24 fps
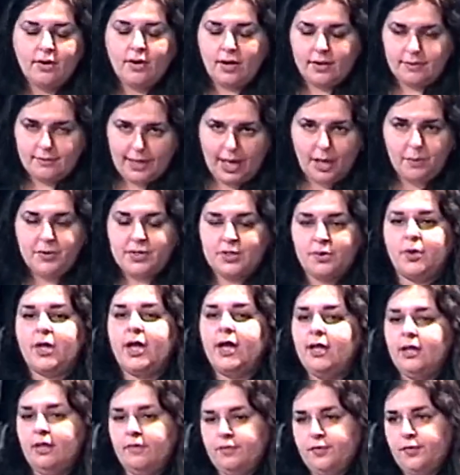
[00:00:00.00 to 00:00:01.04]
that was
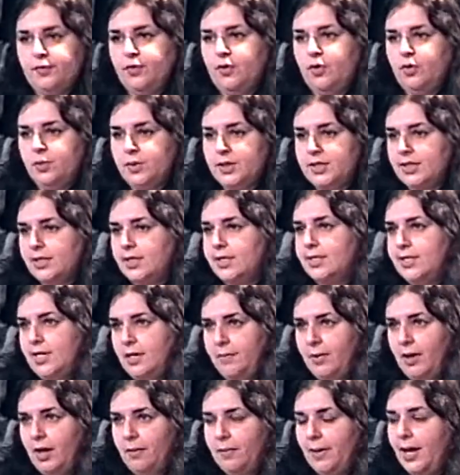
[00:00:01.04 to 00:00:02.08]
what I lived for, was to
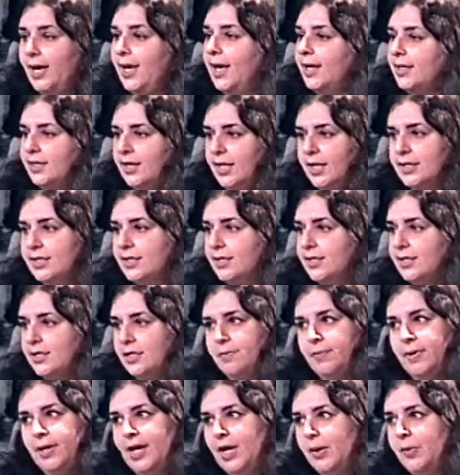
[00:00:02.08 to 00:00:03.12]
see Baba. I had cousins
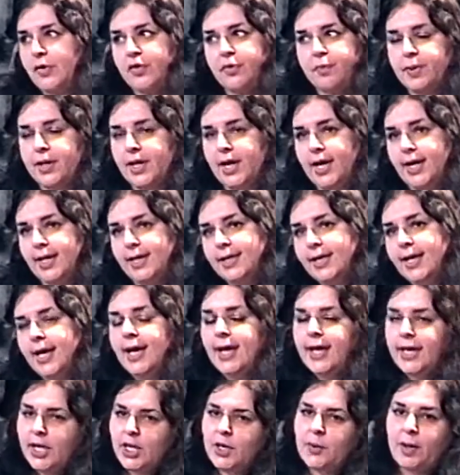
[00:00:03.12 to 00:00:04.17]
to play with, but
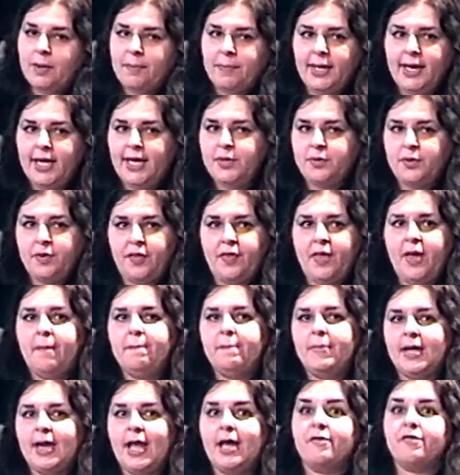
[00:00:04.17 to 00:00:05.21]
I played with
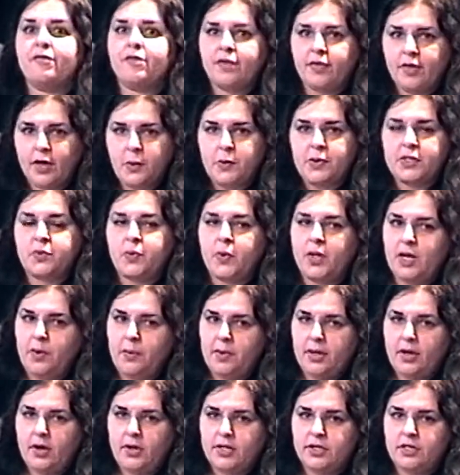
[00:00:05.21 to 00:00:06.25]
them, but everything was, when
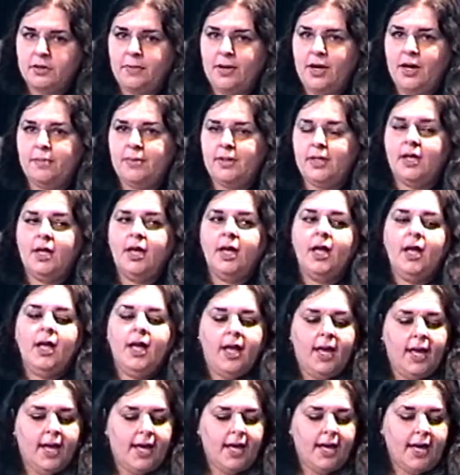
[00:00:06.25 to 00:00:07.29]
are we going to Baba?
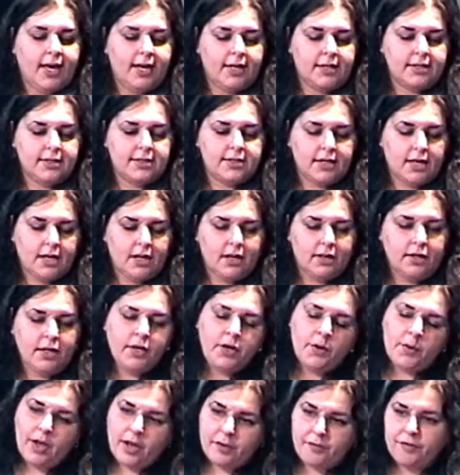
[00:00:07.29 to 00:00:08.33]
And,
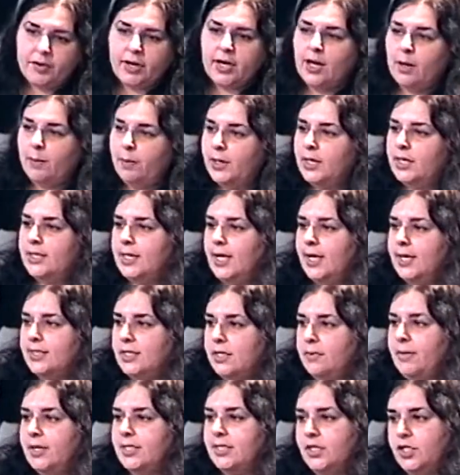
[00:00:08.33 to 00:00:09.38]
you know, every couple of
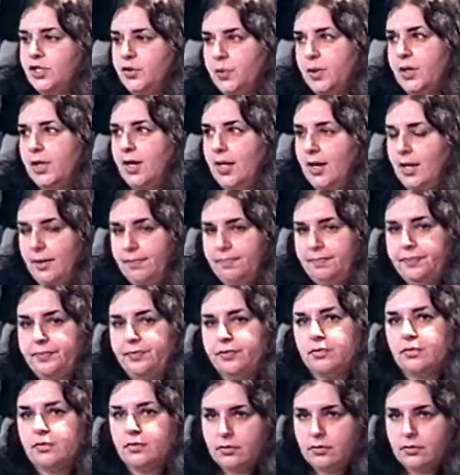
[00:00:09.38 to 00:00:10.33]
days a message would come,